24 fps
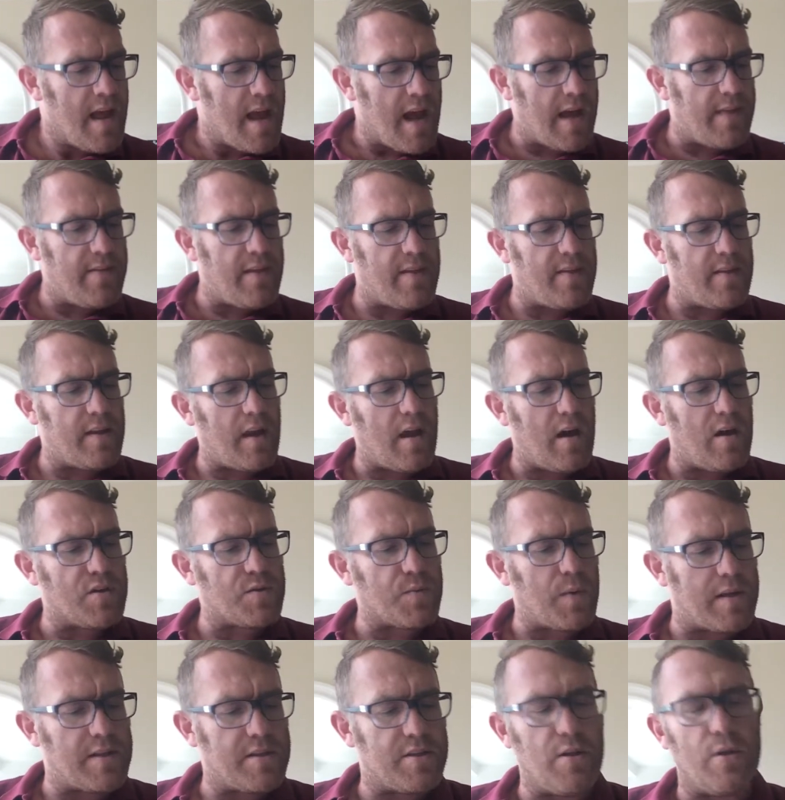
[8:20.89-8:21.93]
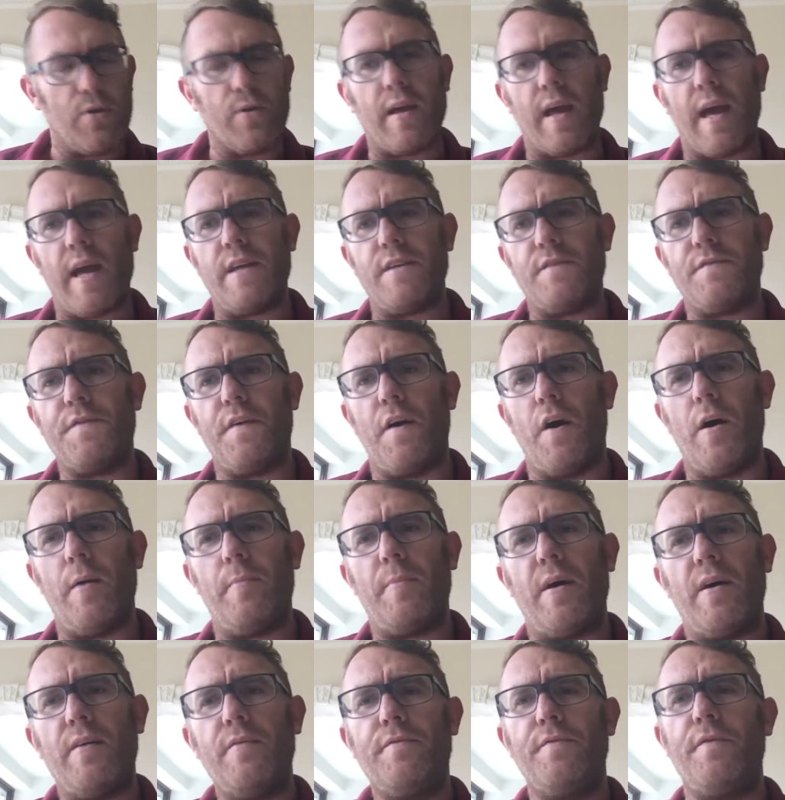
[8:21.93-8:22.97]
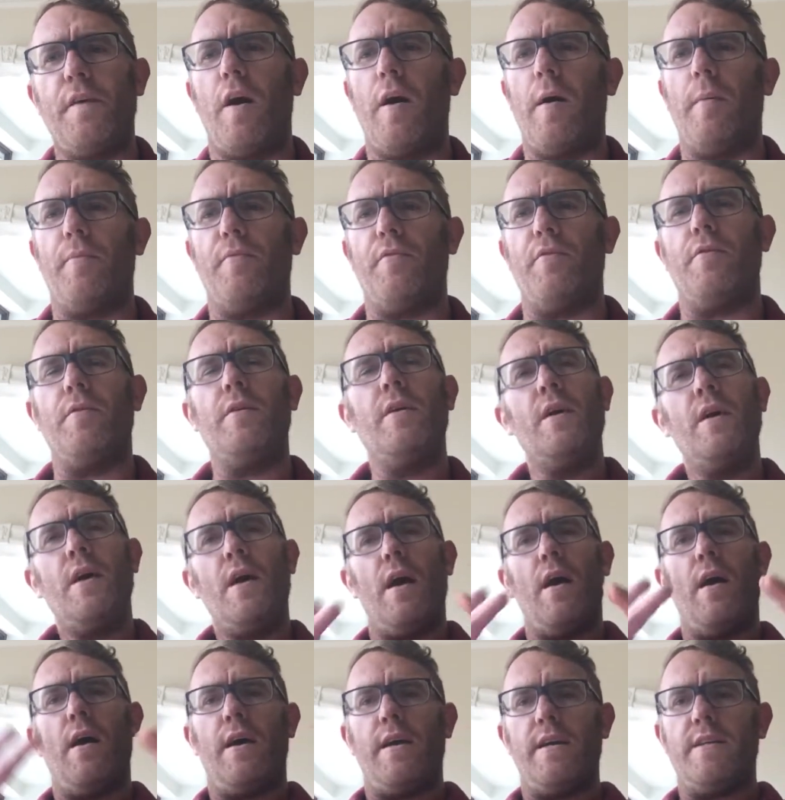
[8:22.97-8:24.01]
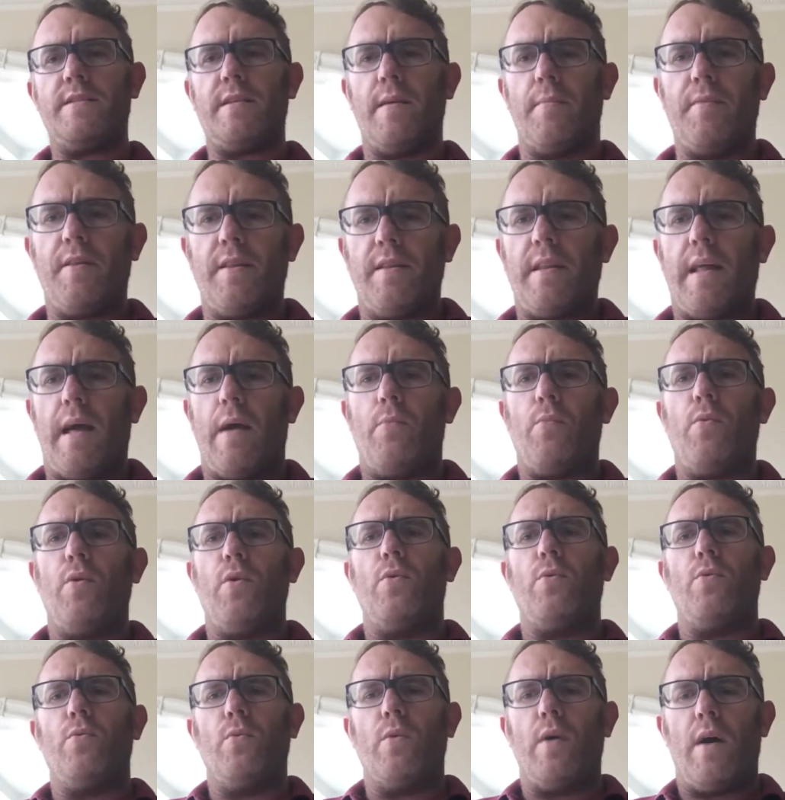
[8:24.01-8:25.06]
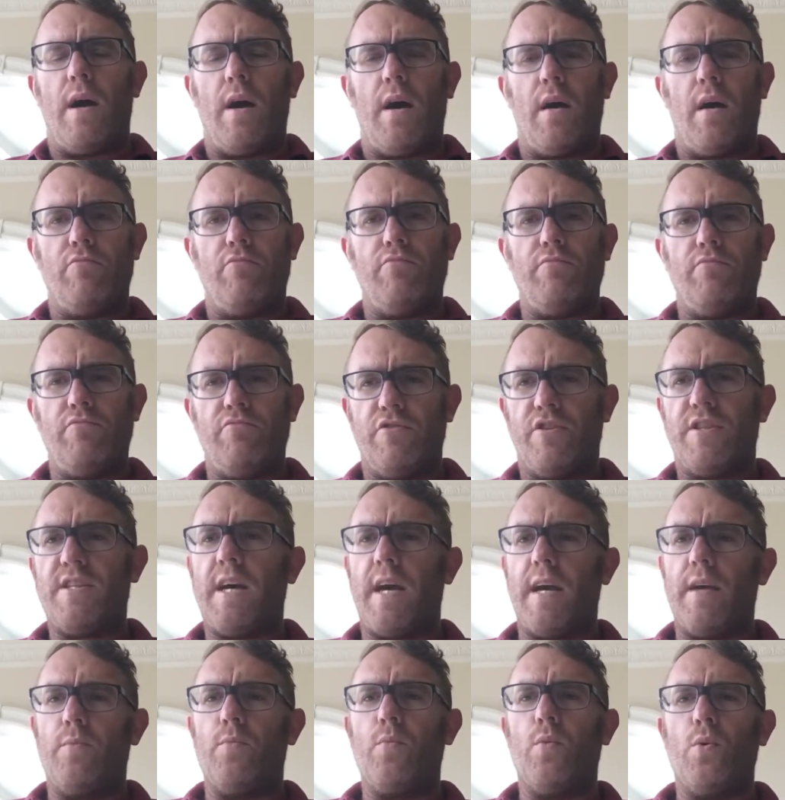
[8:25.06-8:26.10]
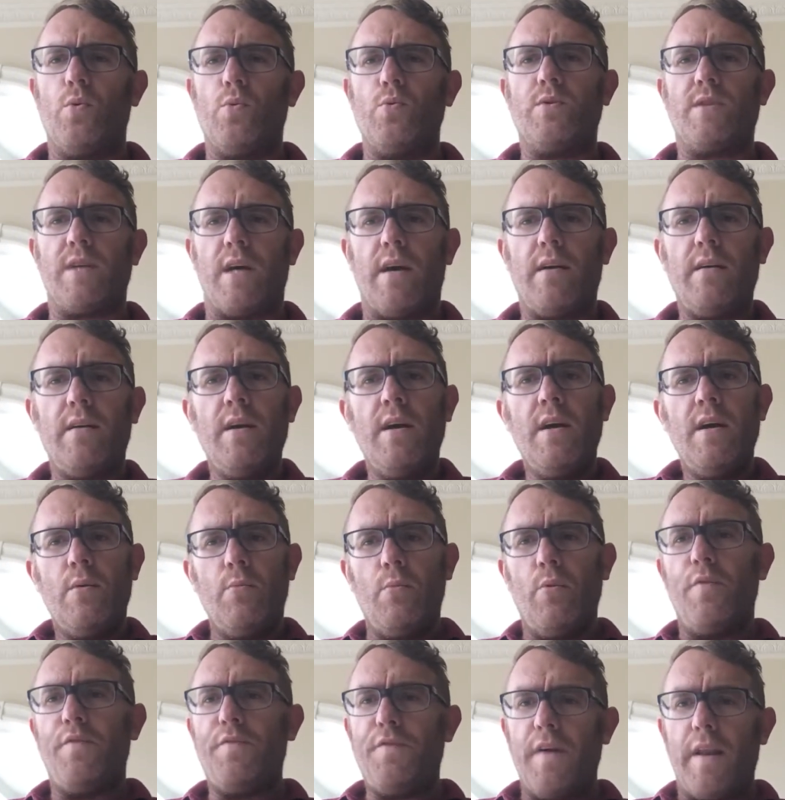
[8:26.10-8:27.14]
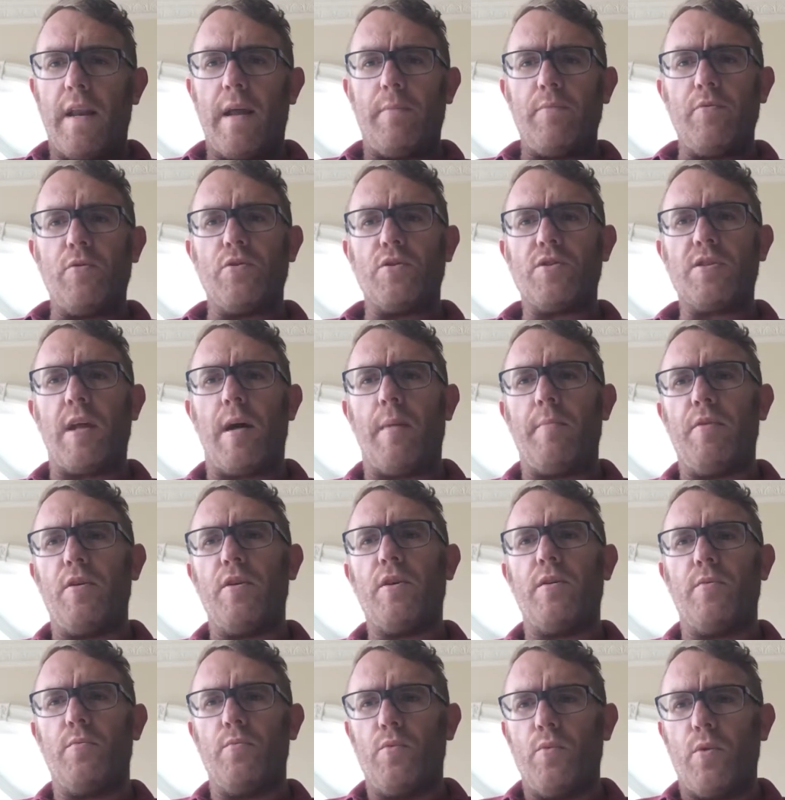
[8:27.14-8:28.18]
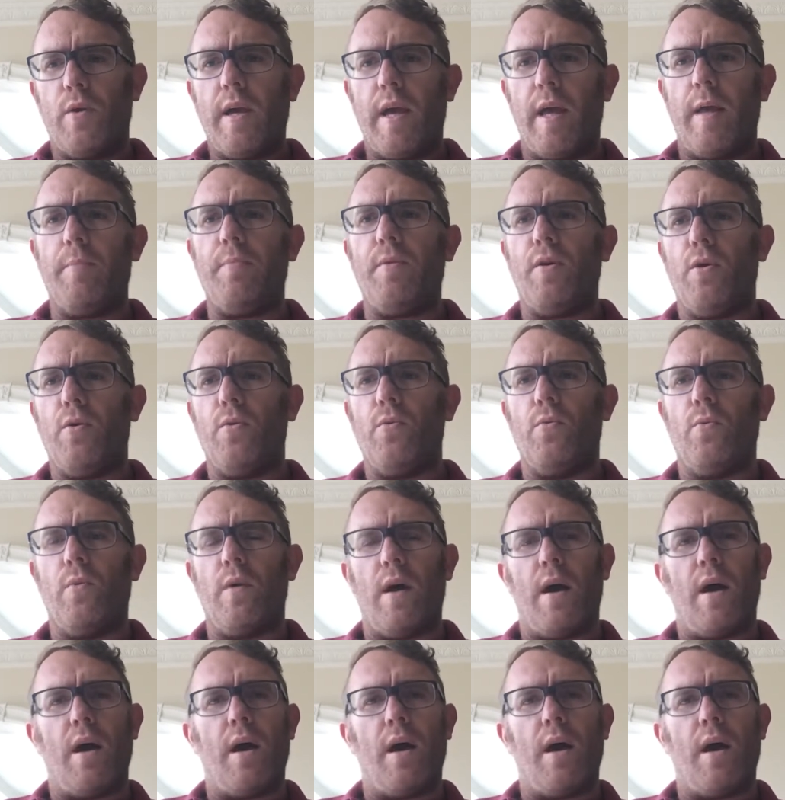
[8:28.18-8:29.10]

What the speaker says: And then the last one to look at is fibre. Fibre is something that will retain water, will fill up your stomach, and will keep you